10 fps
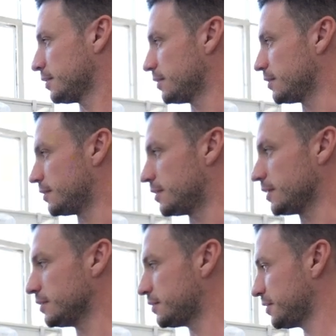
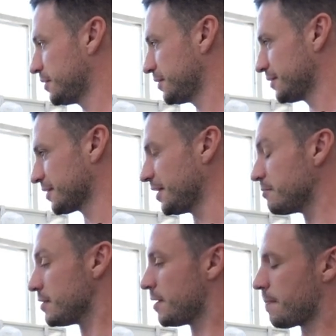this
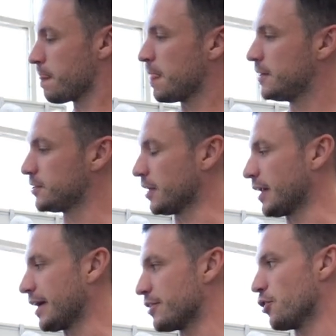scheme so
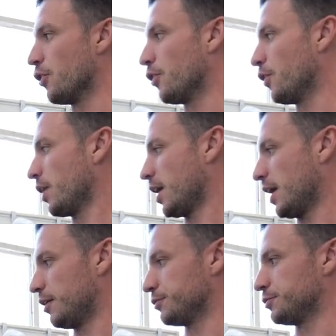that I know
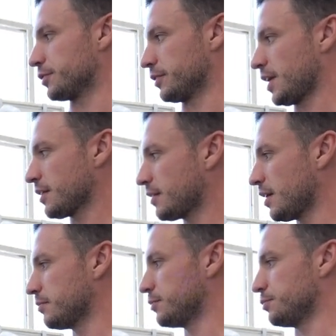how to connect
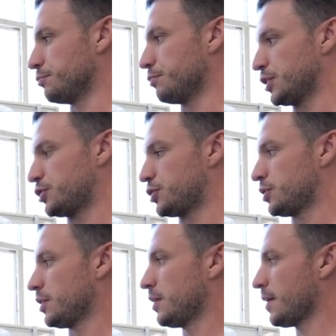them to
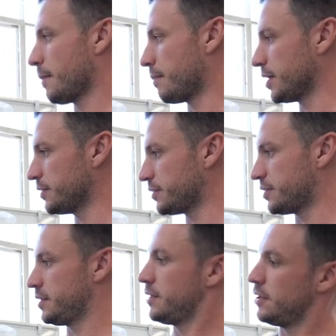which
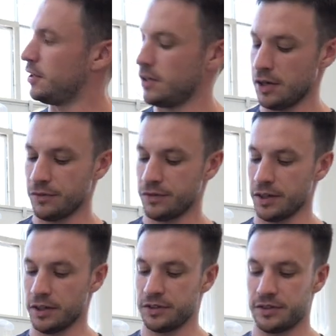pins of
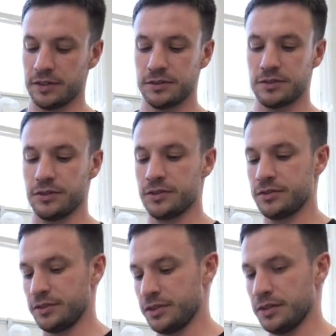the
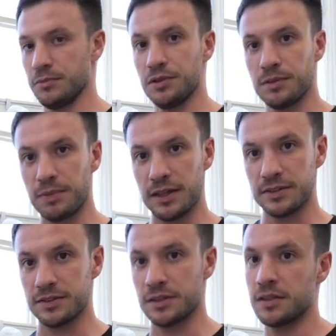sensors, the
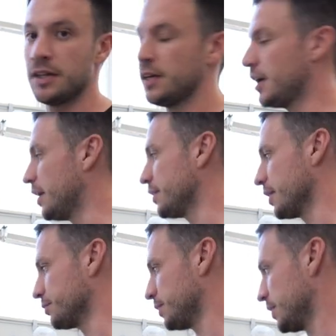multiplexer, and the
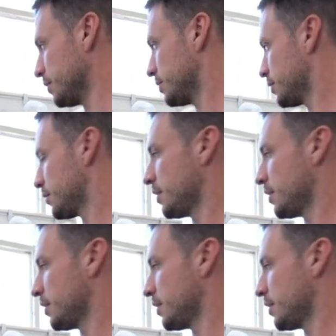Arduino